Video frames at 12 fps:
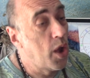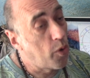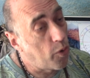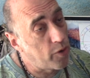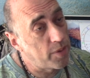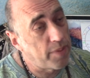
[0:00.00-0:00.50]

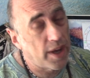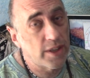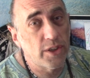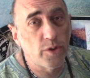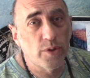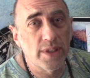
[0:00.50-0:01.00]
or
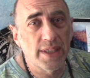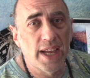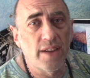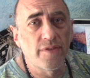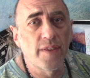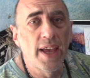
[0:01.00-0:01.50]
about
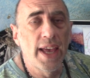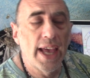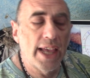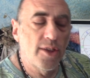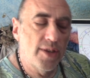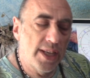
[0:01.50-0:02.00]
yourself,
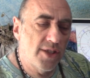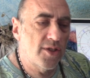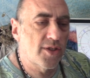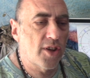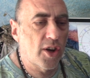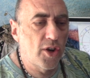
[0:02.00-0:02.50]
and you need to
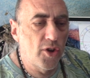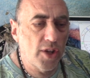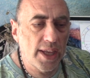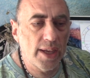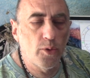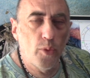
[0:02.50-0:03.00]
start
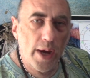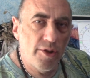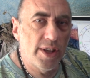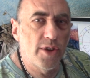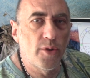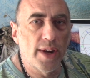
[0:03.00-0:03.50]
looking where
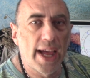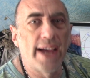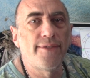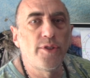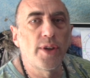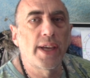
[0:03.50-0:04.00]
in your
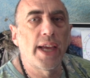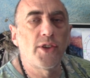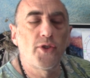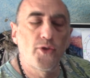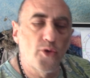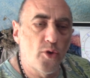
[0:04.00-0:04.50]
life you
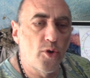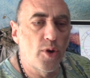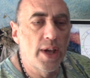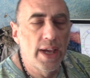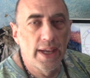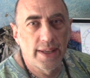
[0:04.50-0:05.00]
can draw
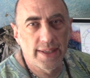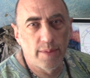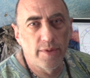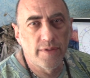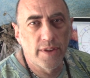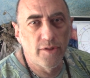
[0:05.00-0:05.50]

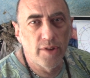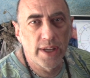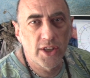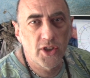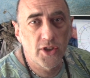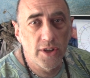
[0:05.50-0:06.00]
some of the
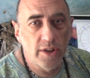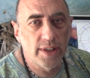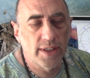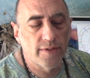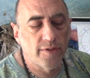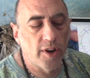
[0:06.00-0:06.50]

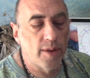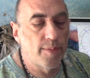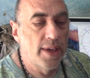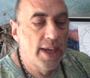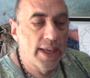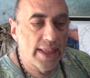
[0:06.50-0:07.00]
reassurance
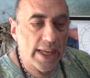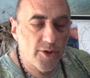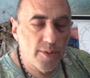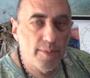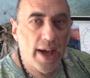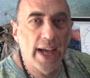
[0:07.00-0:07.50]
from that
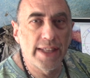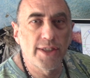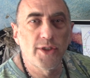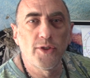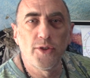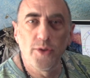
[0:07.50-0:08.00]

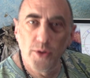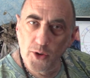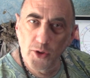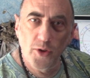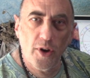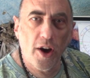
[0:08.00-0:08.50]
reminds you who
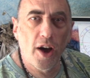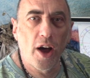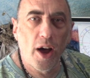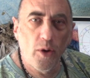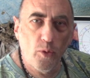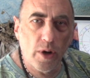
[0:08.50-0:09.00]
you
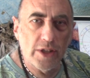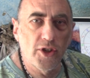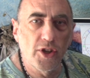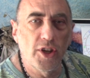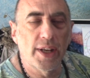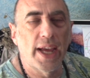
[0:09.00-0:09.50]
are, what
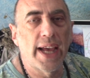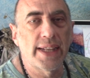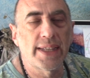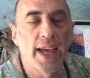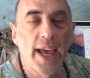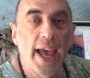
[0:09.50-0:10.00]
you're good
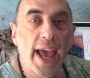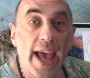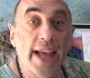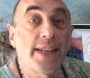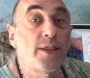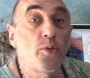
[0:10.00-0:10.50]
at,
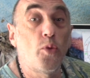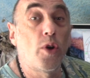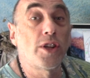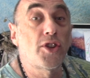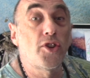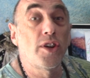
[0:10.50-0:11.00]
and
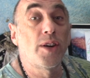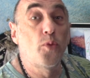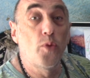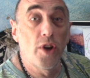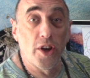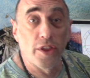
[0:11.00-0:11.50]
what you're
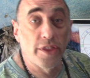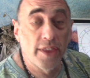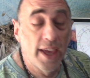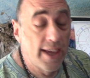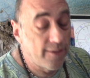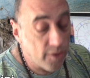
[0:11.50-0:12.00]
worth.
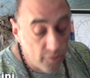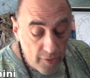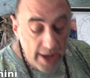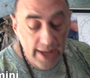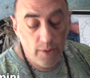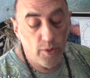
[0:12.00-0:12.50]
If you
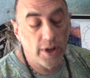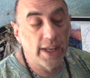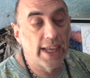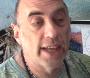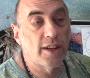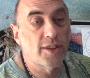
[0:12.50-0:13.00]
really want to
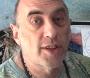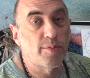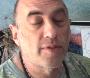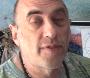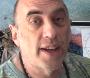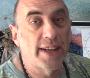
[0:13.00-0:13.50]
get on top
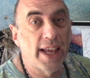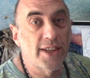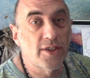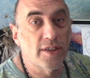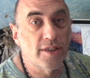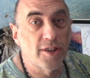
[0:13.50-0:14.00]
of
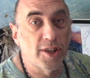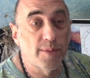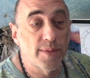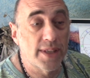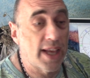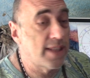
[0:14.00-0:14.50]
financial
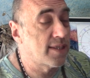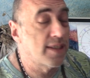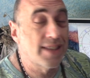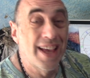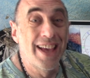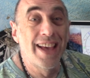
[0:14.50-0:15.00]

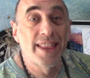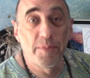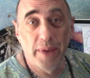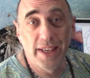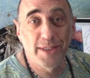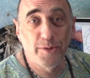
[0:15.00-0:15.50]
circumstances, the
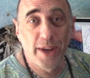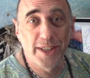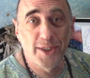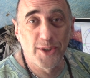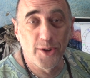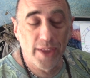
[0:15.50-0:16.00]
best way
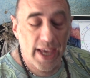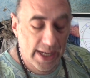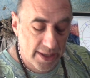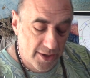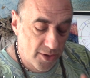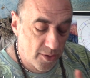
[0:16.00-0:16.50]
to do that
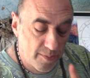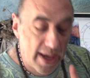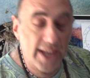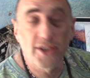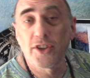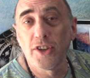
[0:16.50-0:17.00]
is to
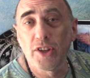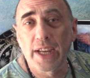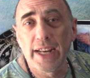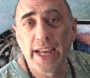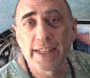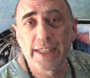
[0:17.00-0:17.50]
make sure you're
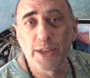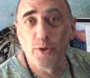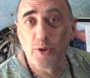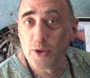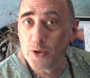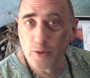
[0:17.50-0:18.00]
collecting
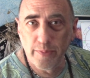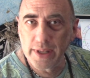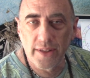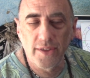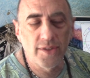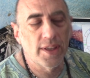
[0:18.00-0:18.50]
your
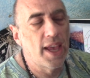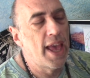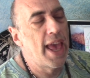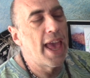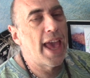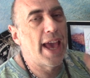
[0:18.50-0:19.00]
bills
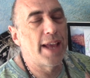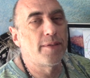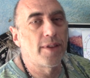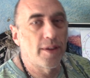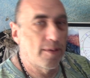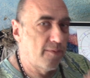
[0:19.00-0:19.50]

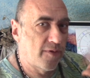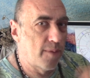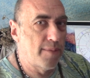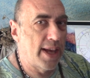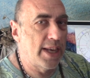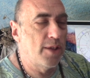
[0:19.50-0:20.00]
and from
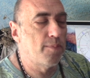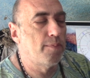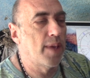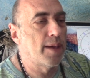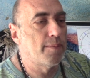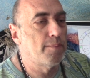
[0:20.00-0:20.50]
money
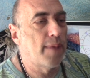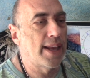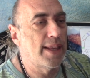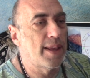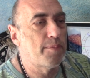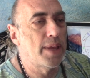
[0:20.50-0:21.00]

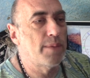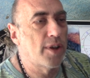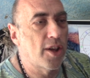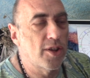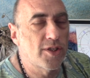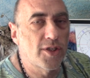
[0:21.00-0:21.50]
that people
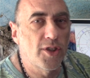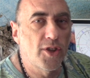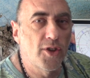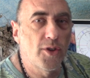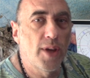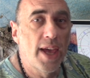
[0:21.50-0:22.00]
owe to
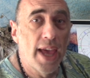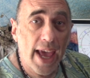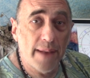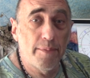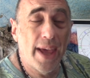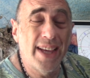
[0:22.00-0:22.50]
you,
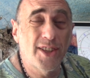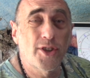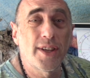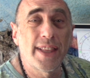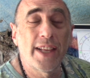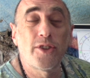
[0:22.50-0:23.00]
and make
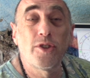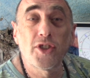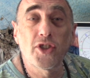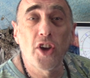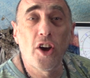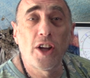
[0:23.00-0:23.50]
sure that you're
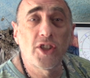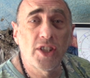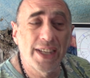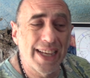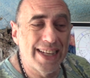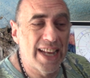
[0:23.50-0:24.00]

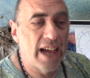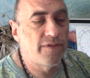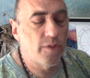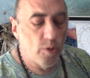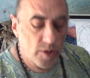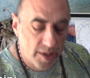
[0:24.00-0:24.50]
charging
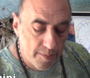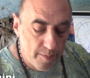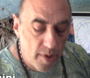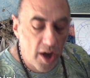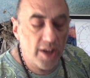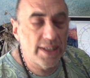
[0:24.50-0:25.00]
enough or
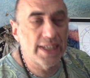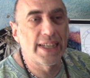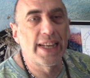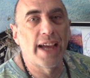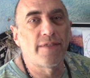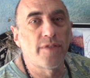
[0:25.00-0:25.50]
demanding
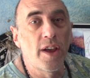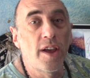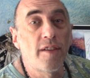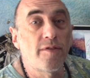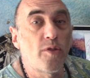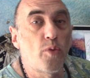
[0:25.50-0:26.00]
enough
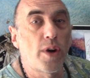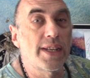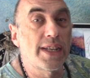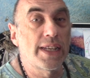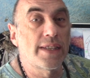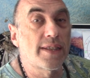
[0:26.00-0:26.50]
for what
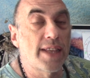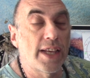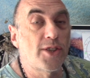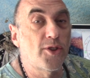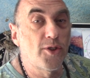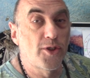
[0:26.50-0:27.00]
it is
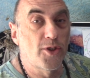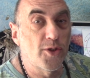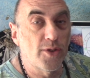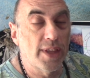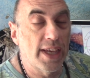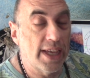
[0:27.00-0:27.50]
that you
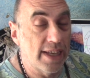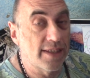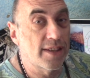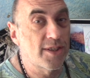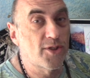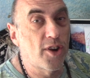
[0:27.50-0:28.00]
do. There is
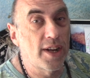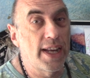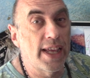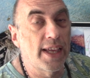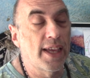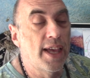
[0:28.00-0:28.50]
a strong
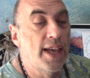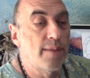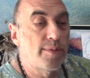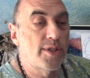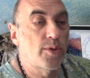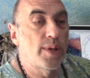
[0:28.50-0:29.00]
link
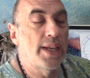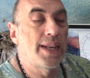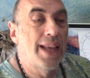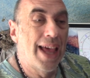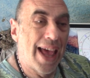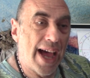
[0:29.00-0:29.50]

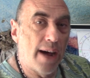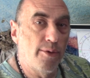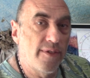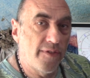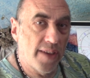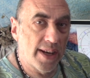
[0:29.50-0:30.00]
between how we
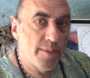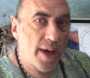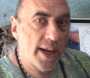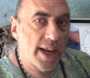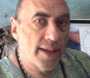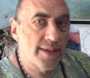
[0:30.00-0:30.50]
feel
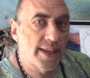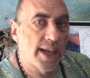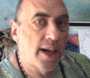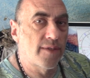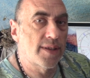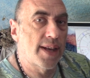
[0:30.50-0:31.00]
about
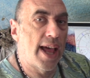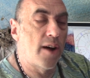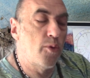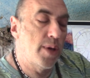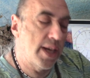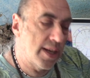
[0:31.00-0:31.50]
ourselves and
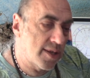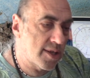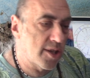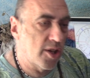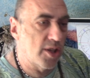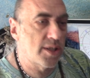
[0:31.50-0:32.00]
how we
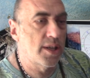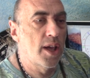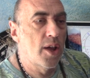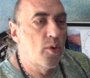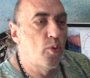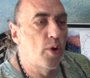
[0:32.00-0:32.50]
assert
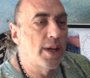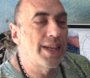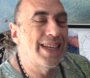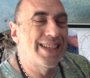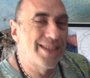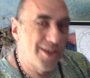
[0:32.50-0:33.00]
what
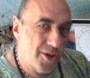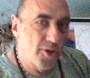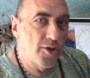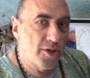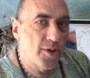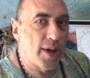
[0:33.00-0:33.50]
is
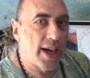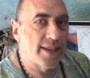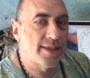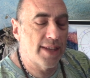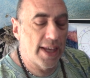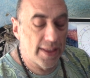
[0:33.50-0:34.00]
due to
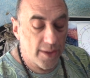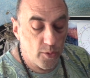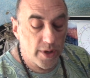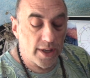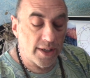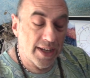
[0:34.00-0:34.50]
us in the
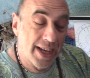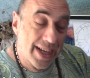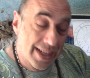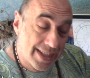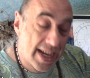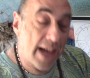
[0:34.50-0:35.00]
world.
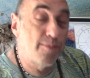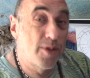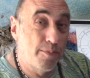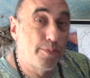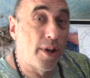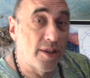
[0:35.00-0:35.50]
Time
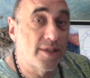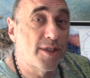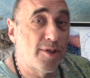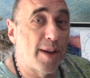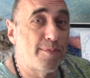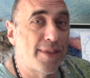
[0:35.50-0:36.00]
to
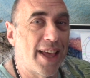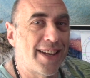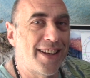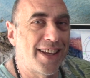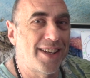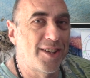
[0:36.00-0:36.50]
bolster up that
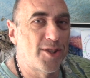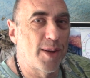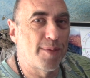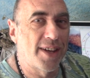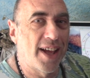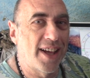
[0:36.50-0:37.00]
link,
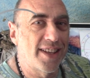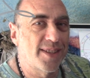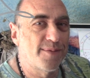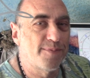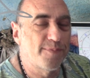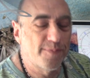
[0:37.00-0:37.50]
Geminis.